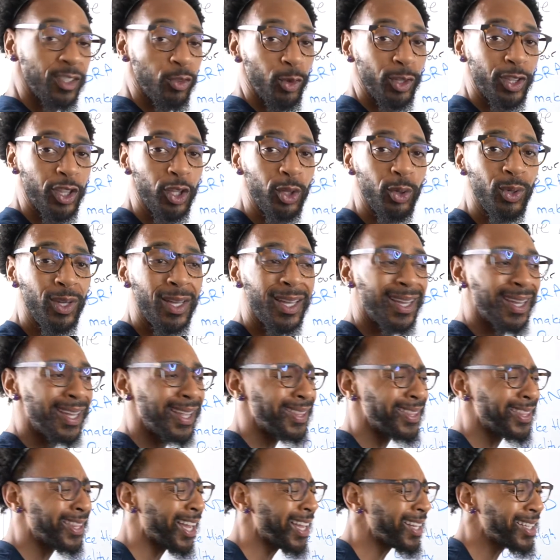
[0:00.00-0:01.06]
with you,
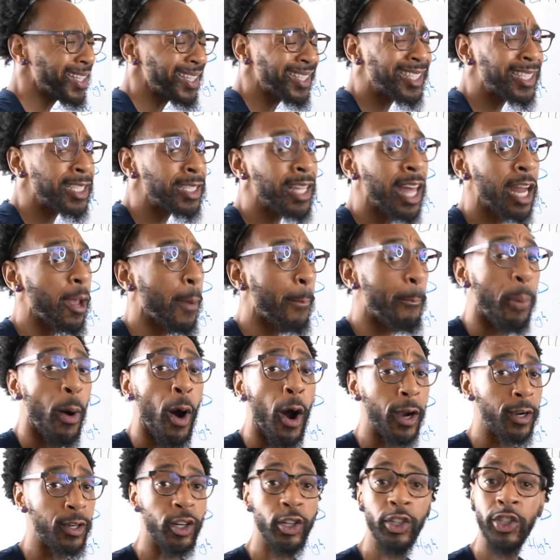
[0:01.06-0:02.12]
this is not a
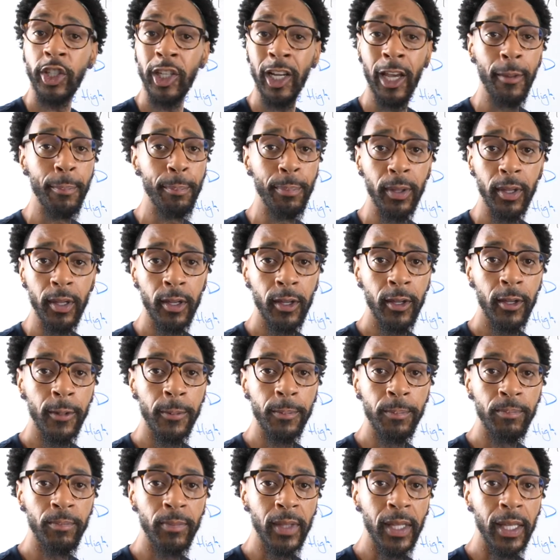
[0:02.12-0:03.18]
partnership.
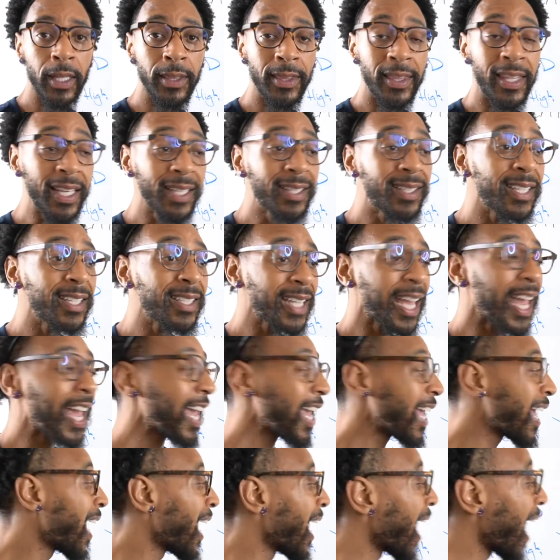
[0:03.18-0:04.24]
This is
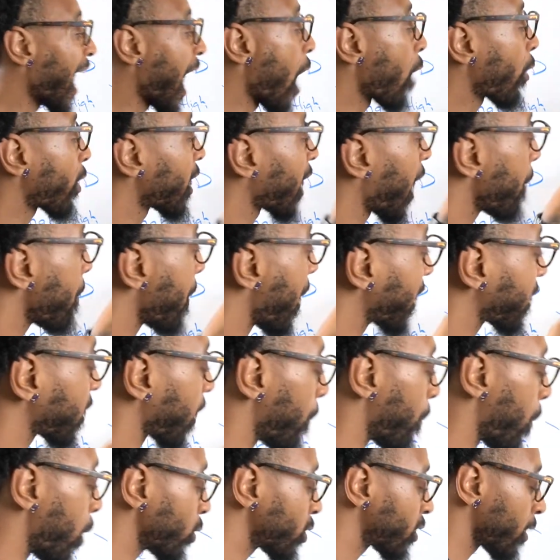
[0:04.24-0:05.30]
how can I make the
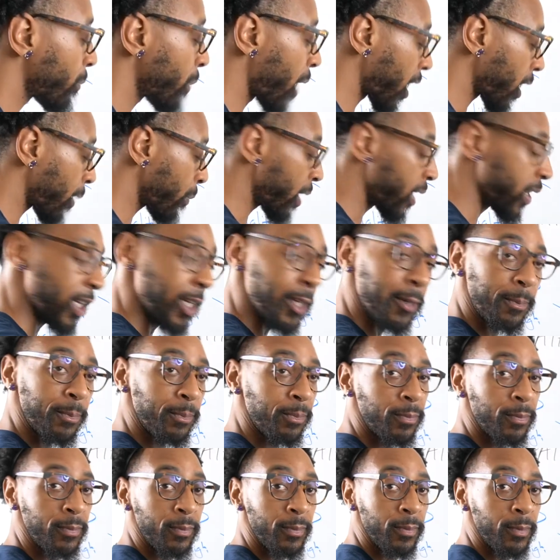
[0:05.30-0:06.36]
most amount of money,
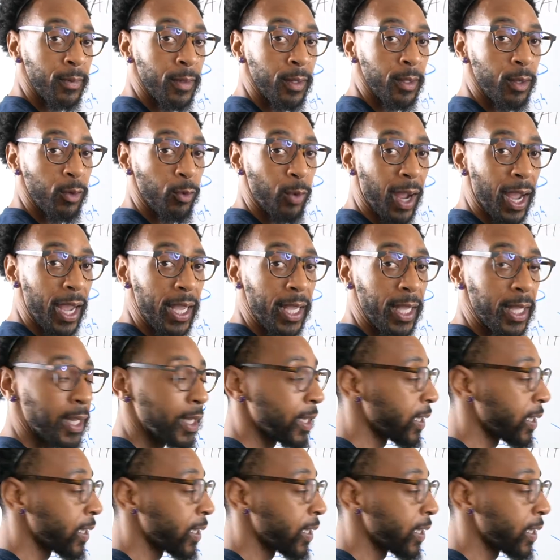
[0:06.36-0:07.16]
right,